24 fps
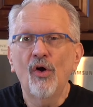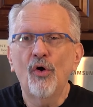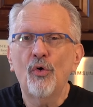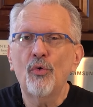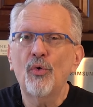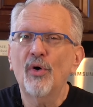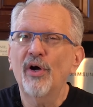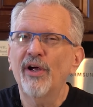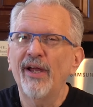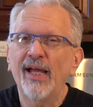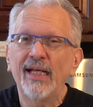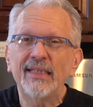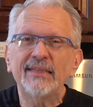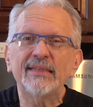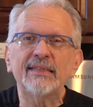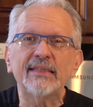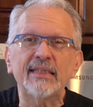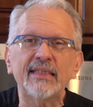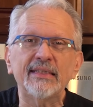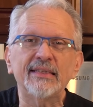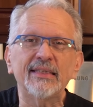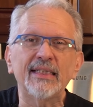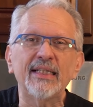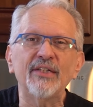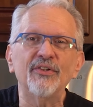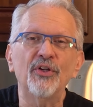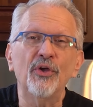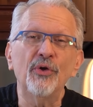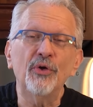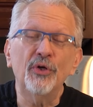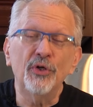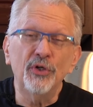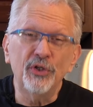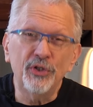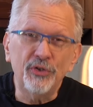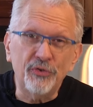Or as I said, you
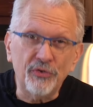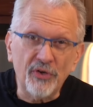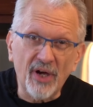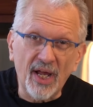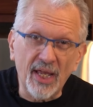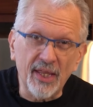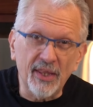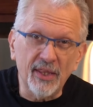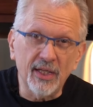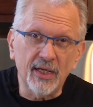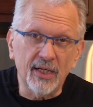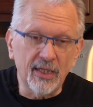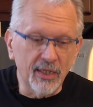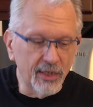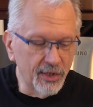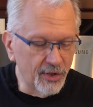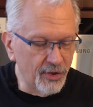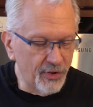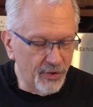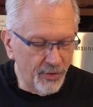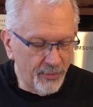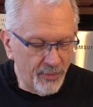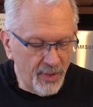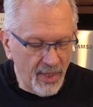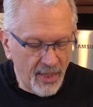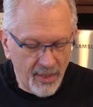could try the glue,